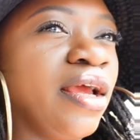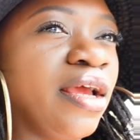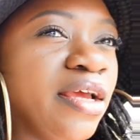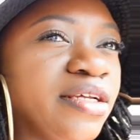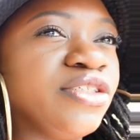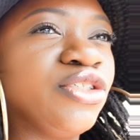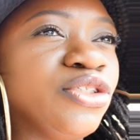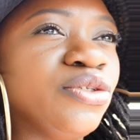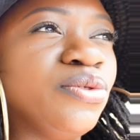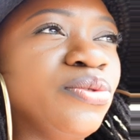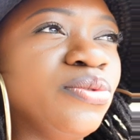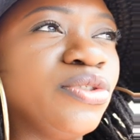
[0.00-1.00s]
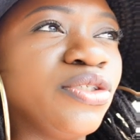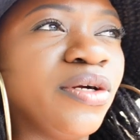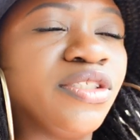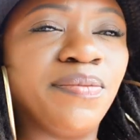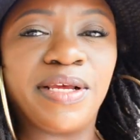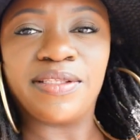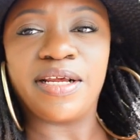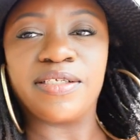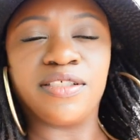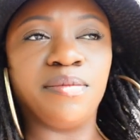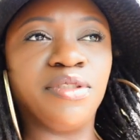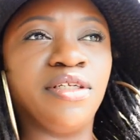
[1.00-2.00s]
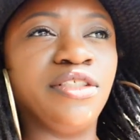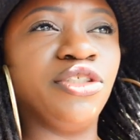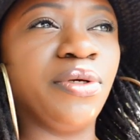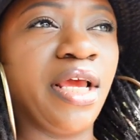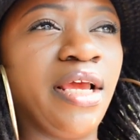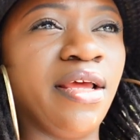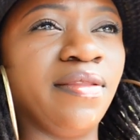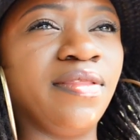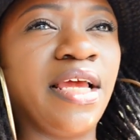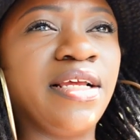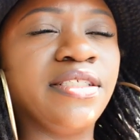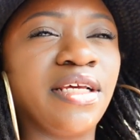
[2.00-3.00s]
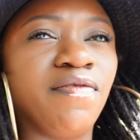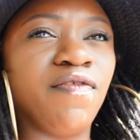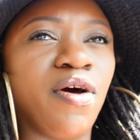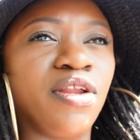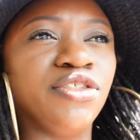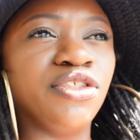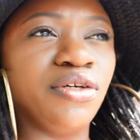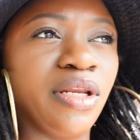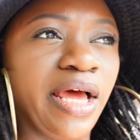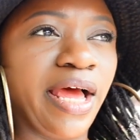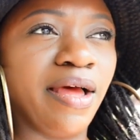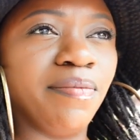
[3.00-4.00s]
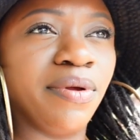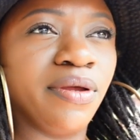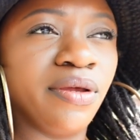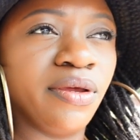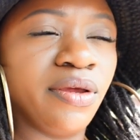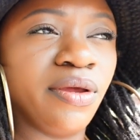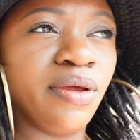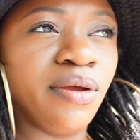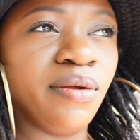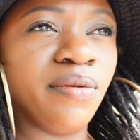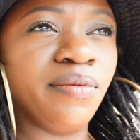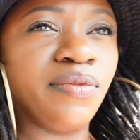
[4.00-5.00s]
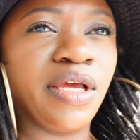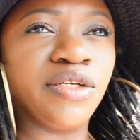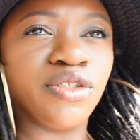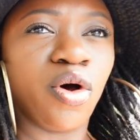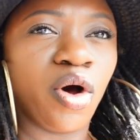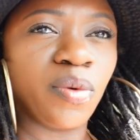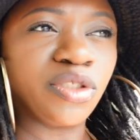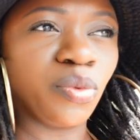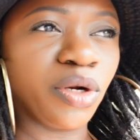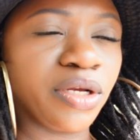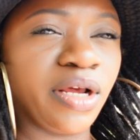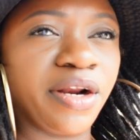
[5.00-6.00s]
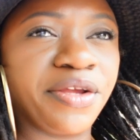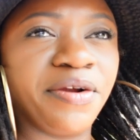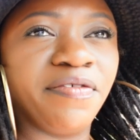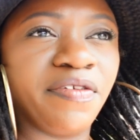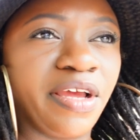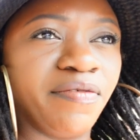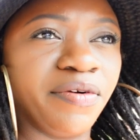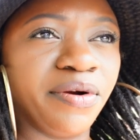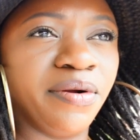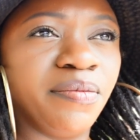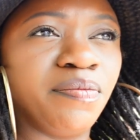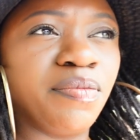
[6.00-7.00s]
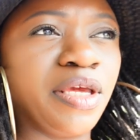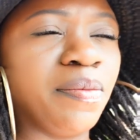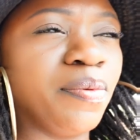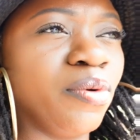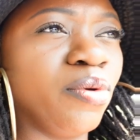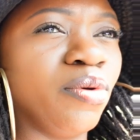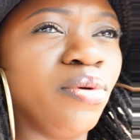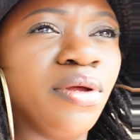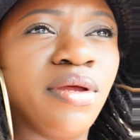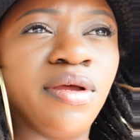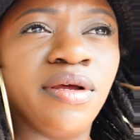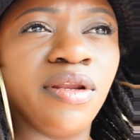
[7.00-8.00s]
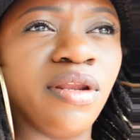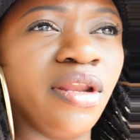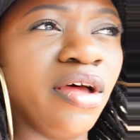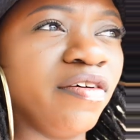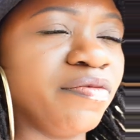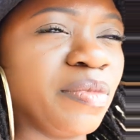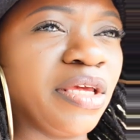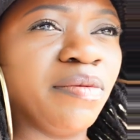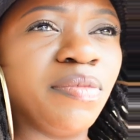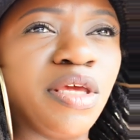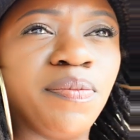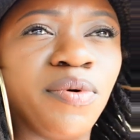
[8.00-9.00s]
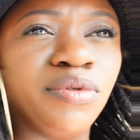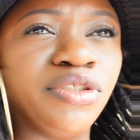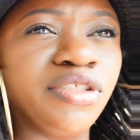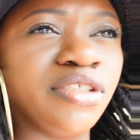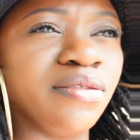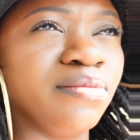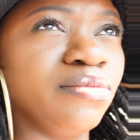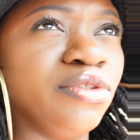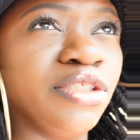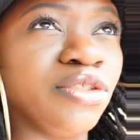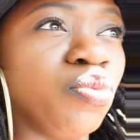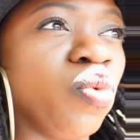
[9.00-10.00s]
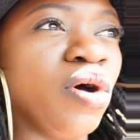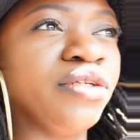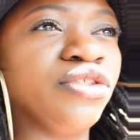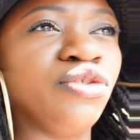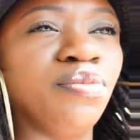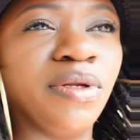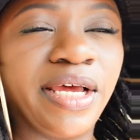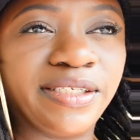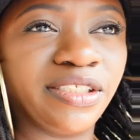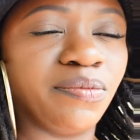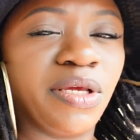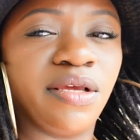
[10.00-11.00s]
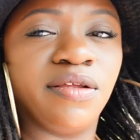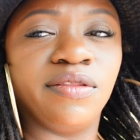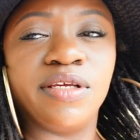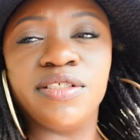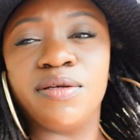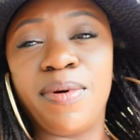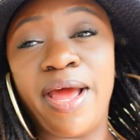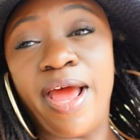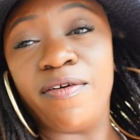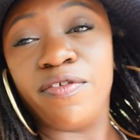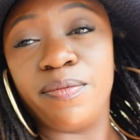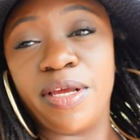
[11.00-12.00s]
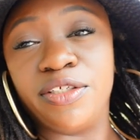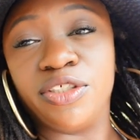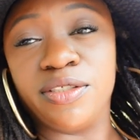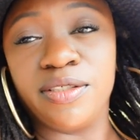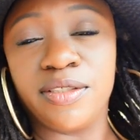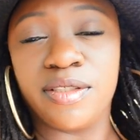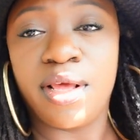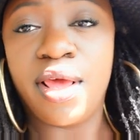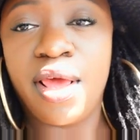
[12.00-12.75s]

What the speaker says: Is to start to make that assumption that you can. Things can fall into your lap. Things are always working out in your favor. People love me. People just just want to bless me. These are my affirmations.